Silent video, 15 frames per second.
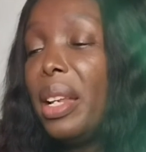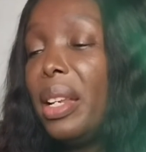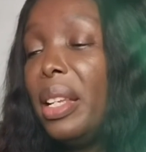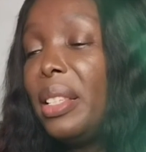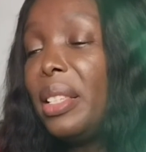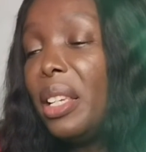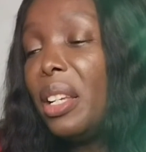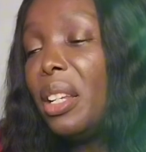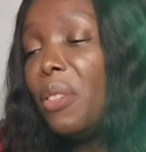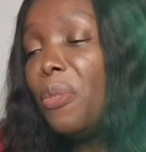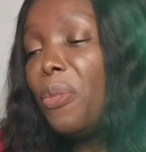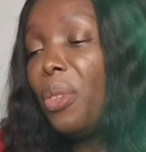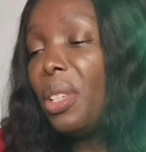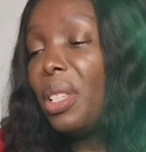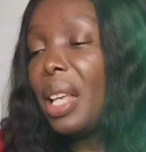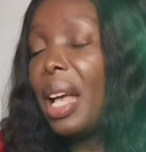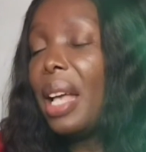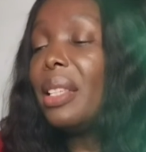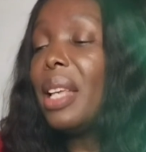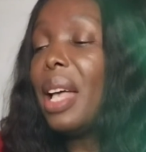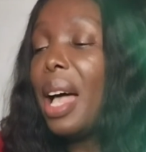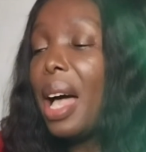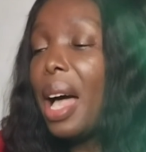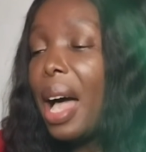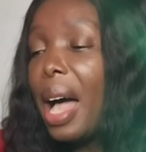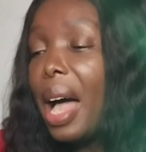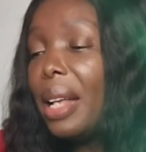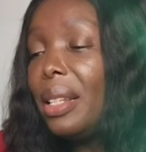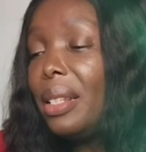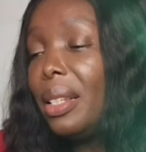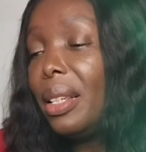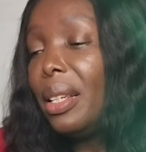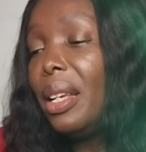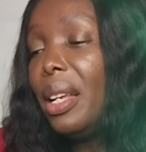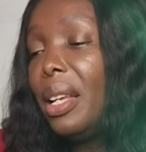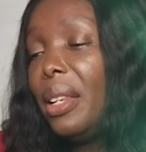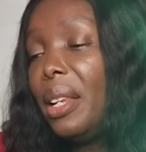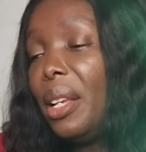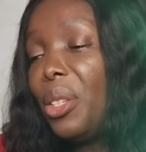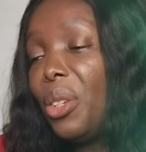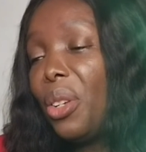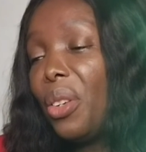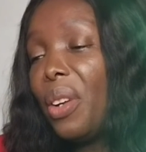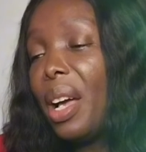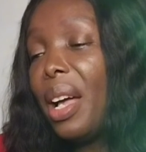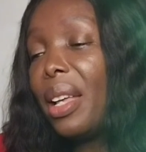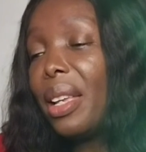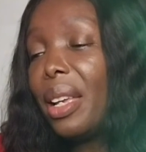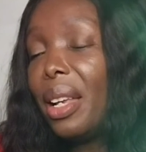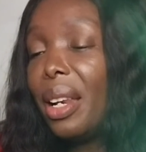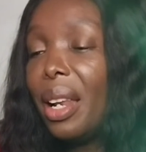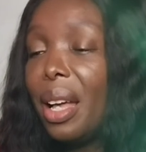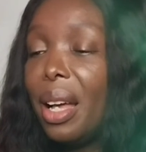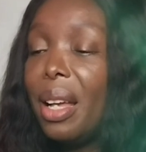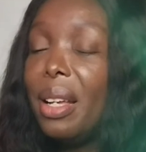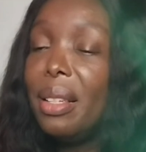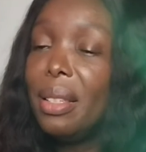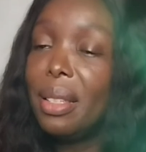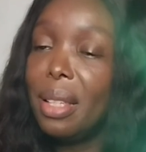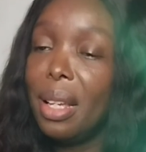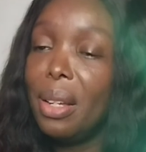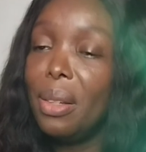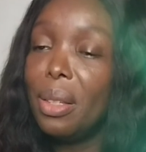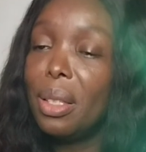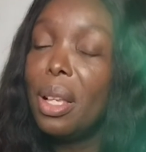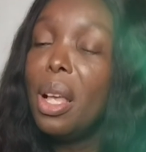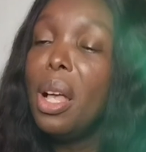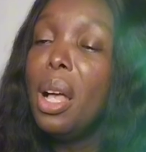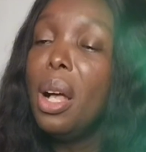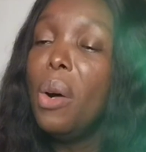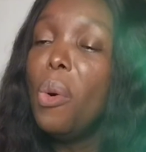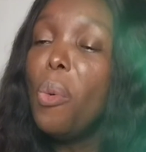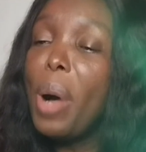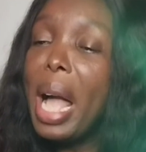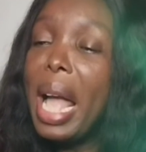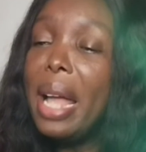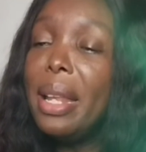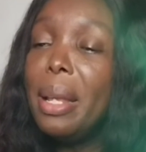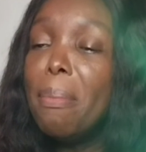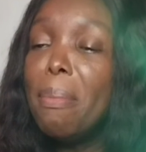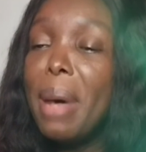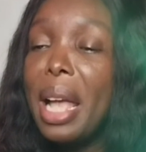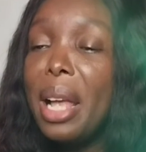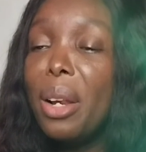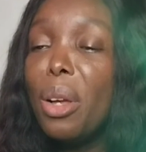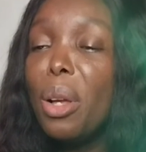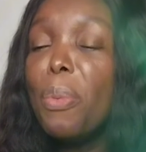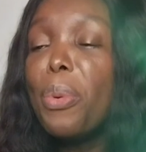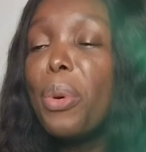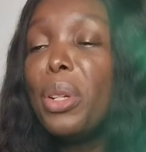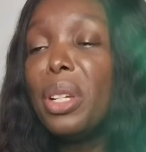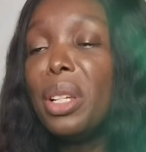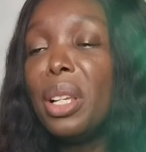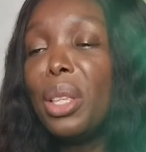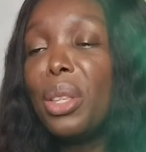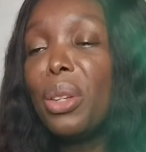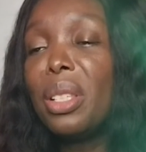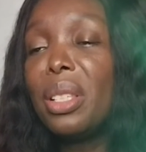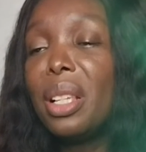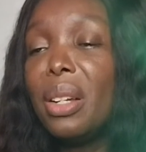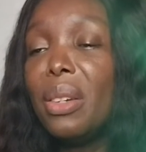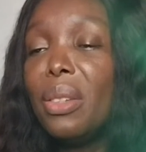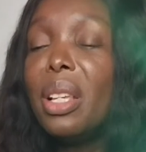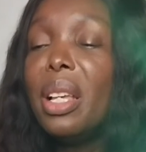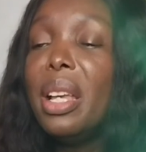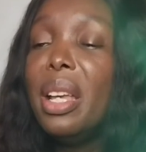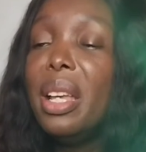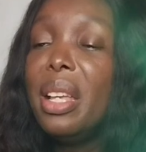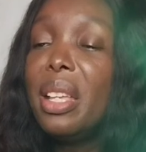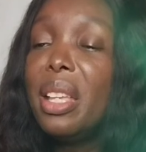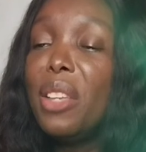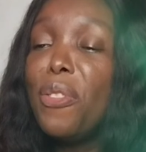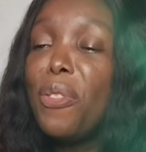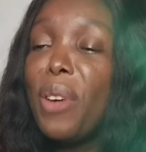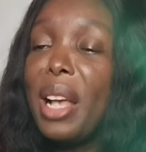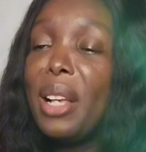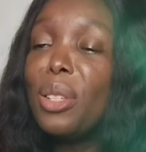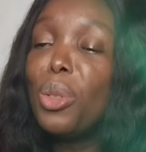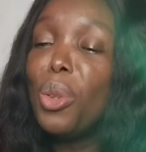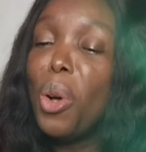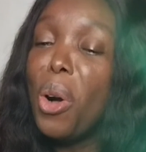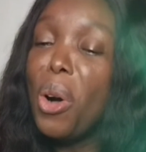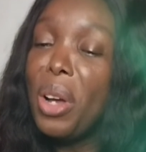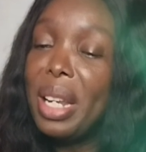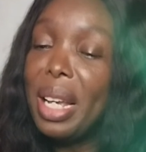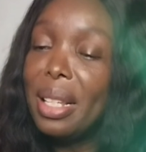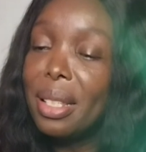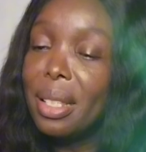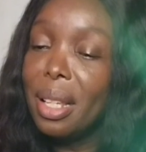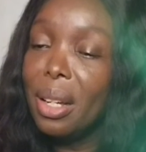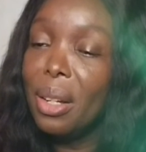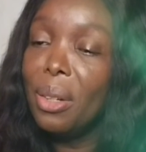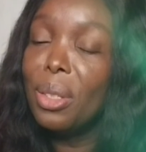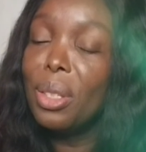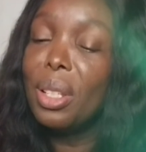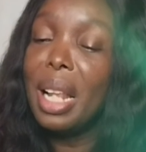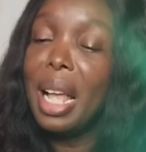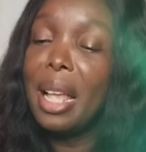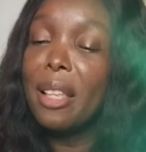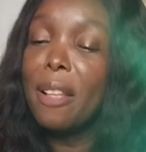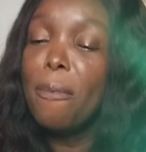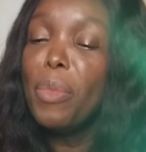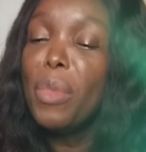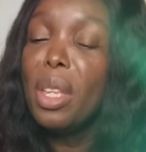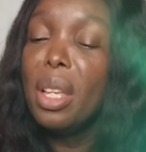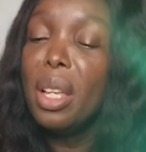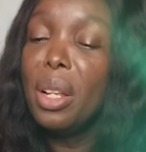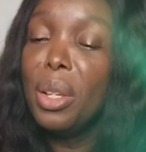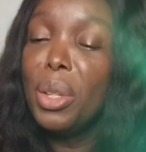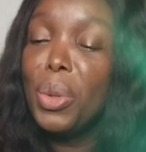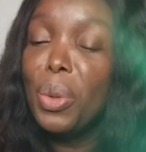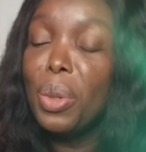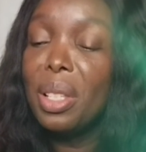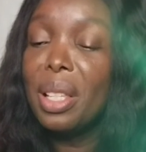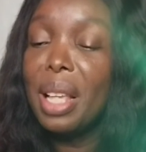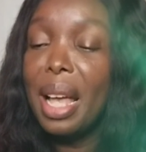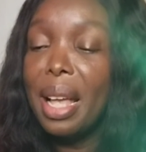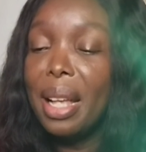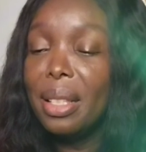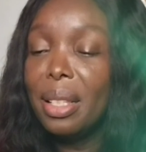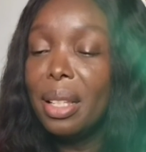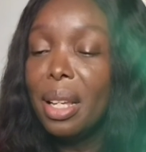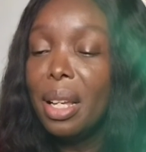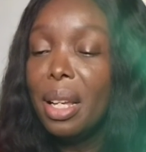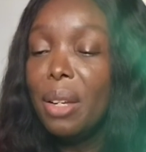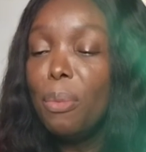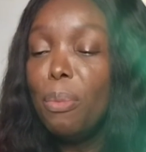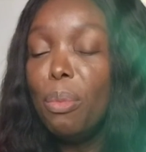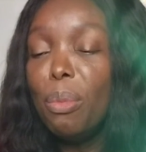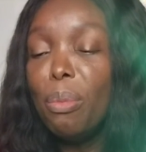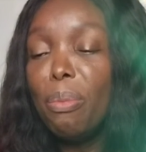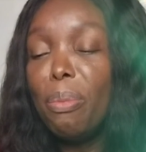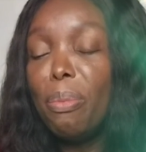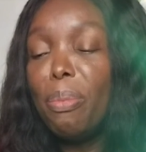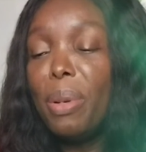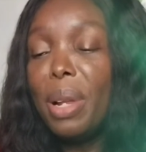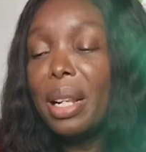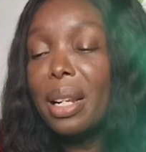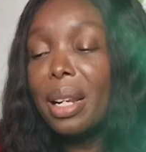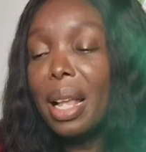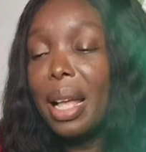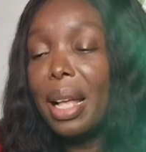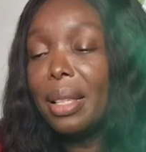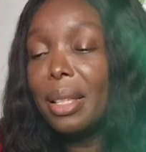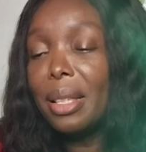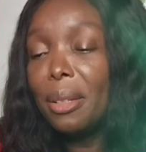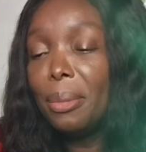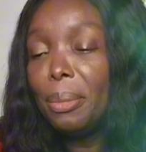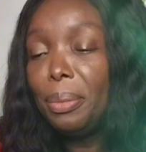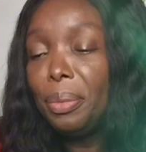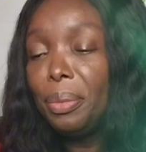the T lymphocyte, and the natural killer cells, while the myeloid progenitor cells give rise to other cells like erythrocytes, platelets,